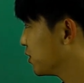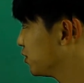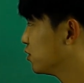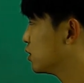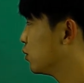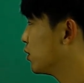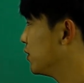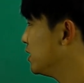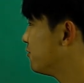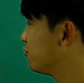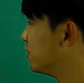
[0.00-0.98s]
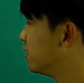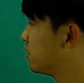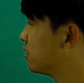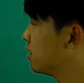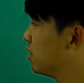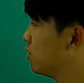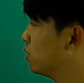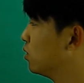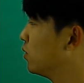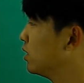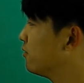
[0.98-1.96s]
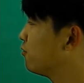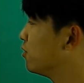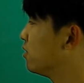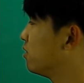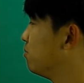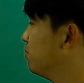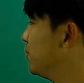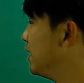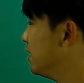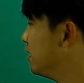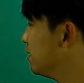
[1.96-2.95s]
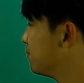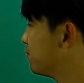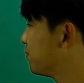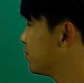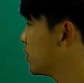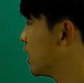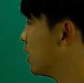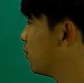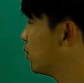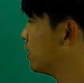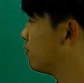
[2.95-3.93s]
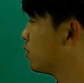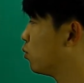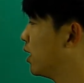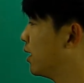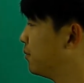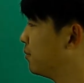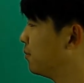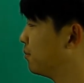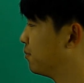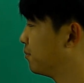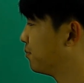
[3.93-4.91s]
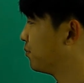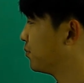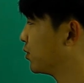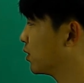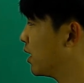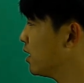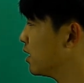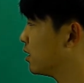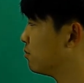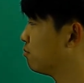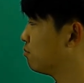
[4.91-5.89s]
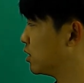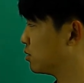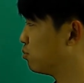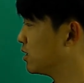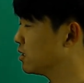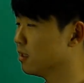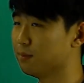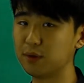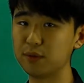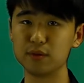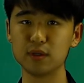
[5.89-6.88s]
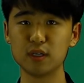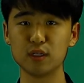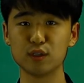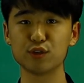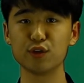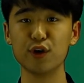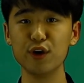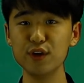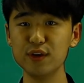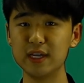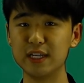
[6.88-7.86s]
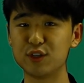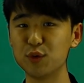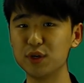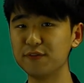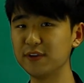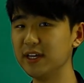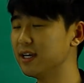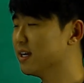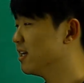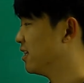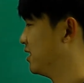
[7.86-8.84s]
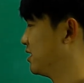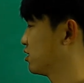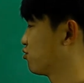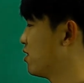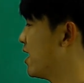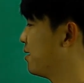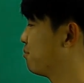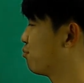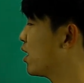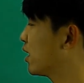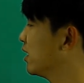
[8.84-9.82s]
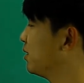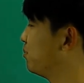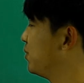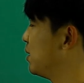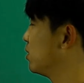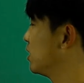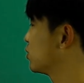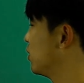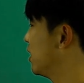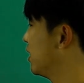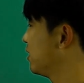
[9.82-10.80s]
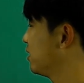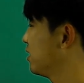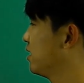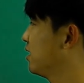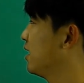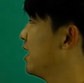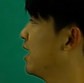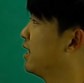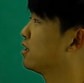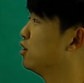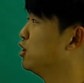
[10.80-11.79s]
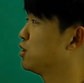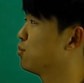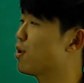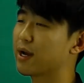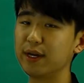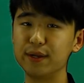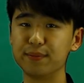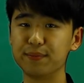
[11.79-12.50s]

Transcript: So what are we left with? Well, we're left with b, and we're left with 1. Okay, and there's a plus in the middle. So intuitively, let's just write bracket b plus 1 and close the bracket.